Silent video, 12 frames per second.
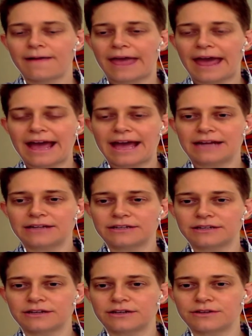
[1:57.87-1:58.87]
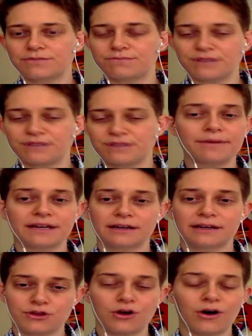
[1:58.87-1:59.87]
And becoming
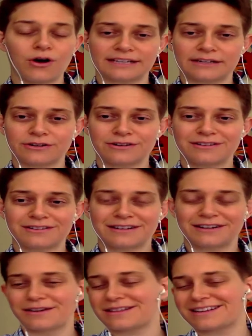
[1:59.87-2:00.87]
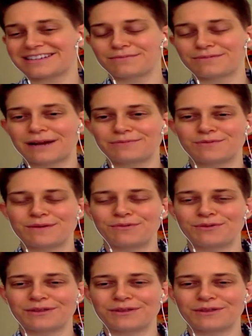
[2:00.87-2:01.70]
a thought leader, I think sometimes people